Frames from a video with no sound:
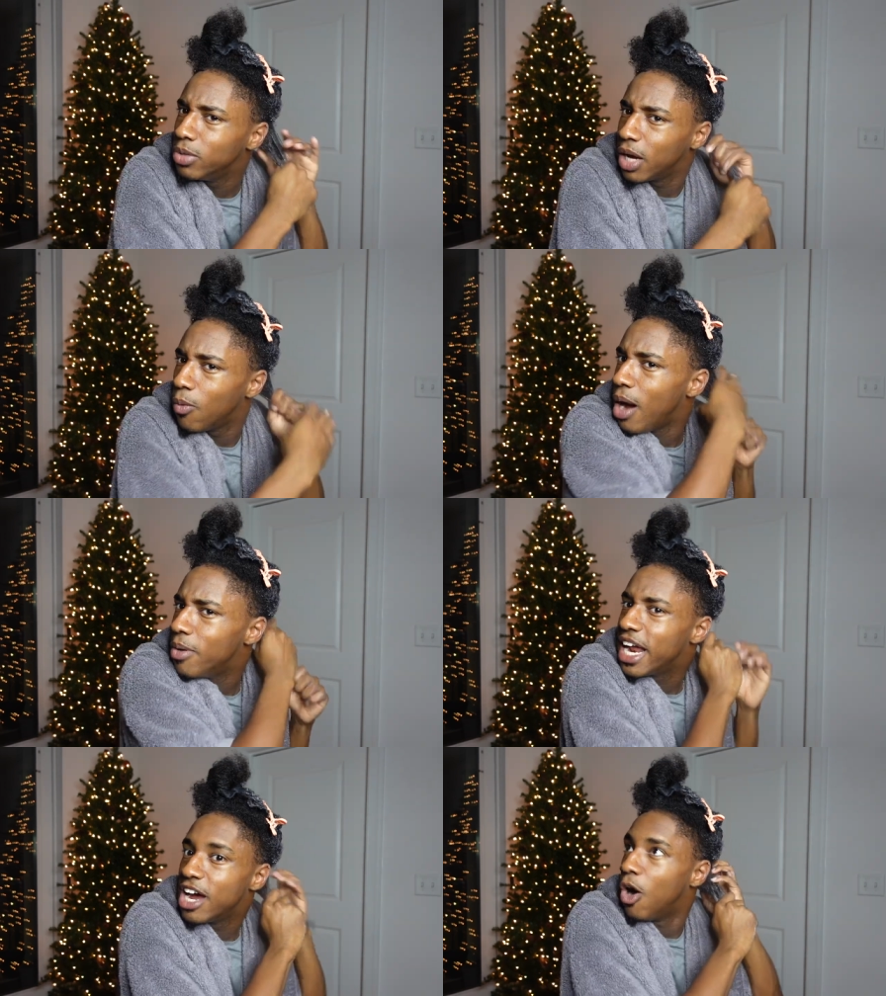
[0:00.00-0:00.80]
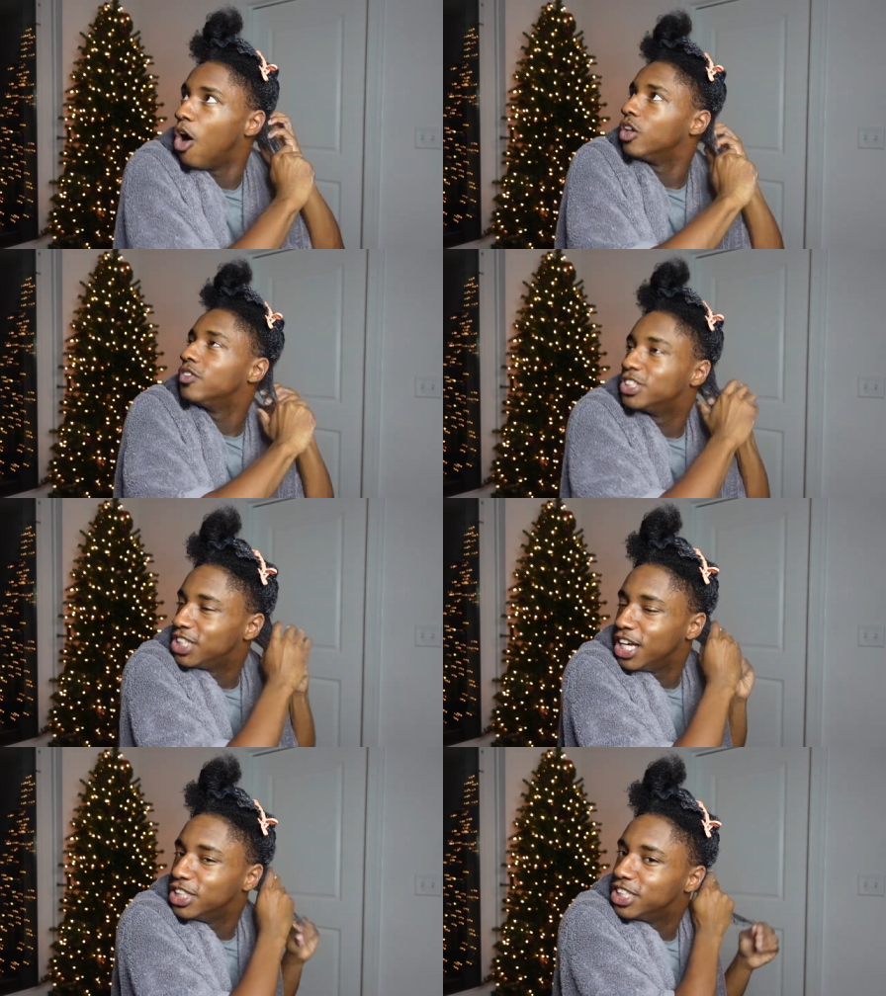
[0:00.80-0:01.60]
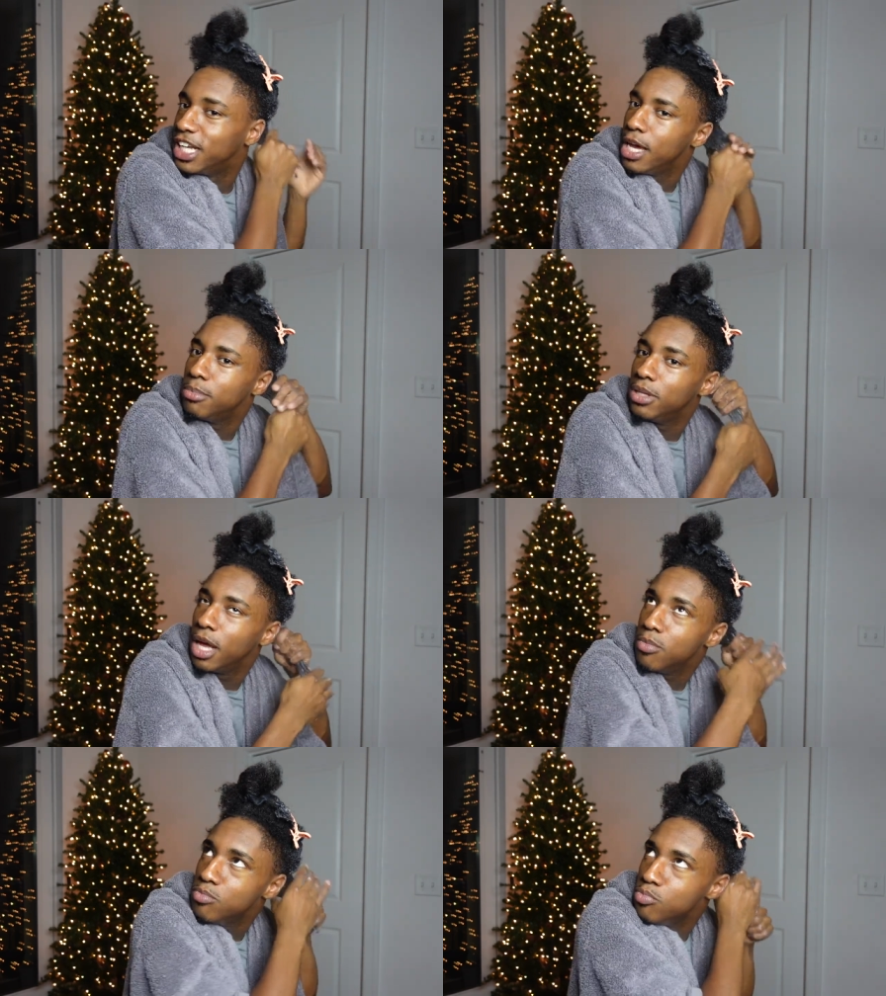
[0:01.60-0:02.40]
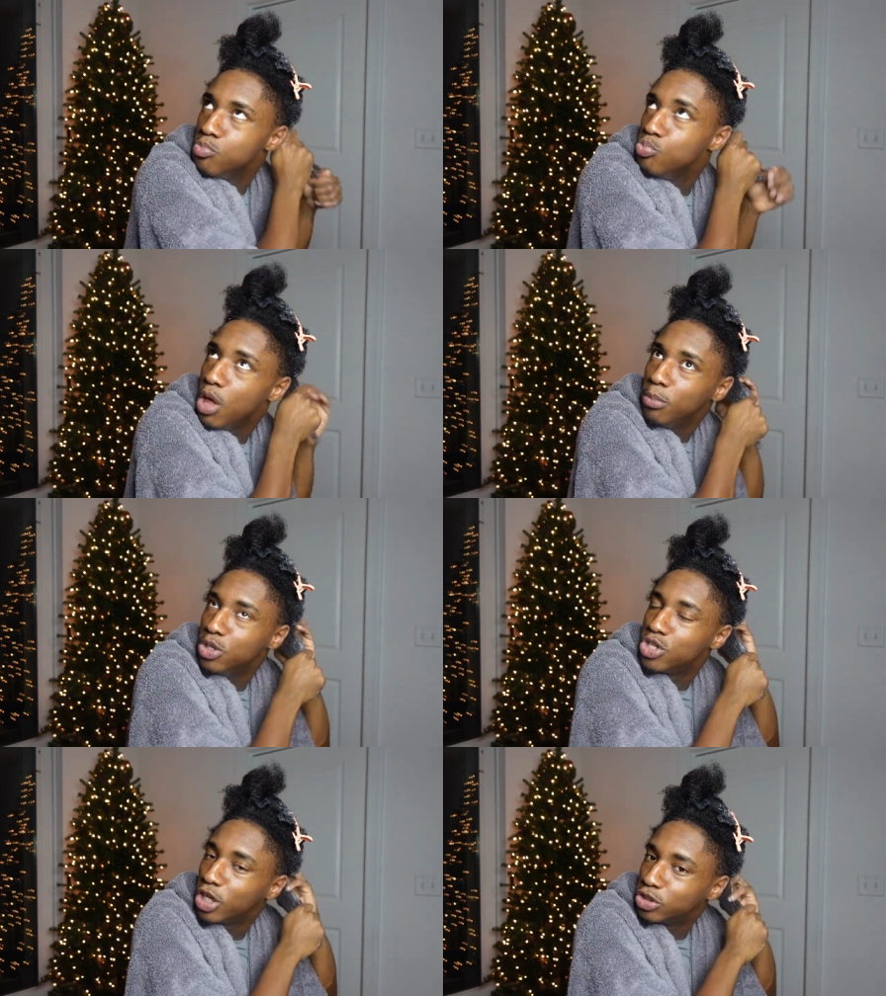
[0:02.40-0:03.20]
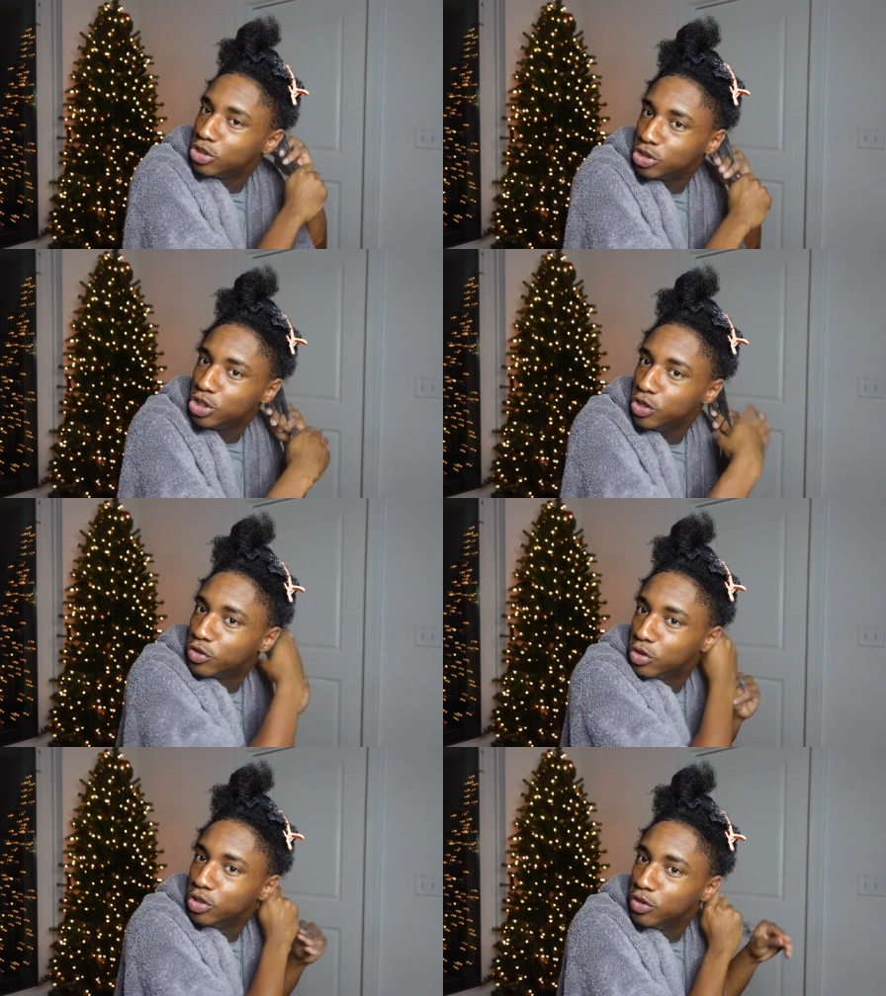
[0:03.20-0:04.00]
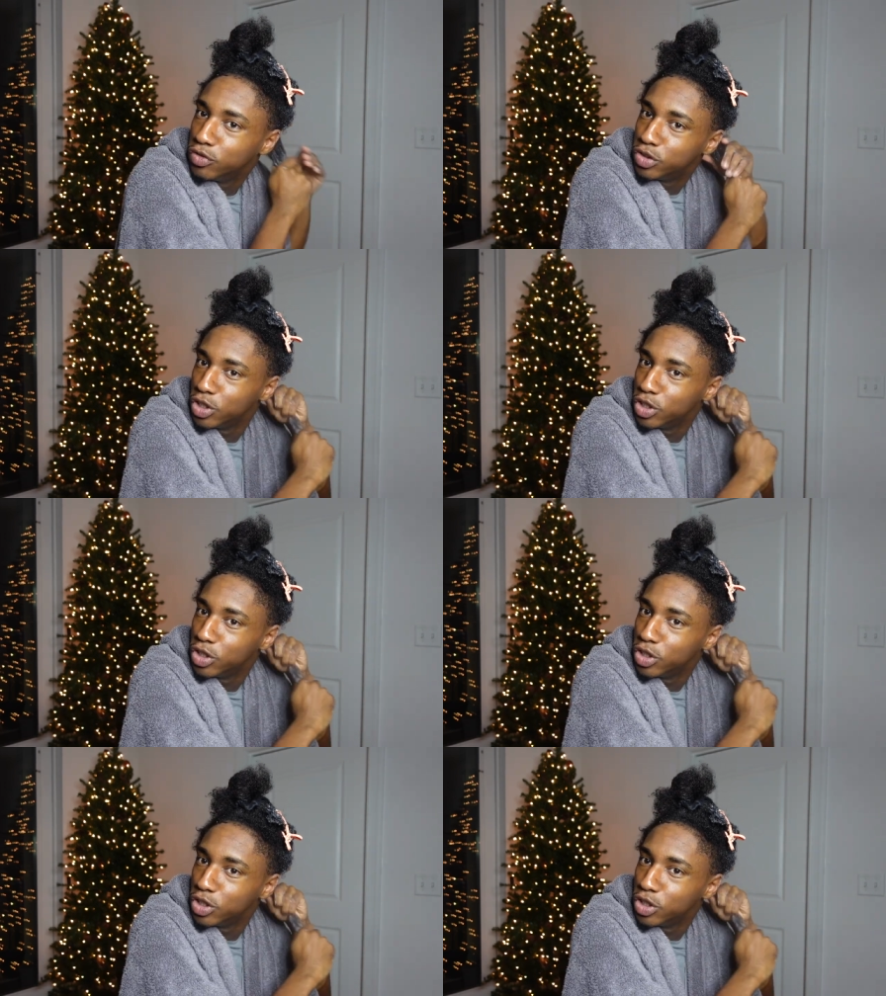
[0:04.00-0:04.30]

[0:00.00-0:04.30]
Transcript: Like, why would I all of a sudden today be like, hmm let me check to see if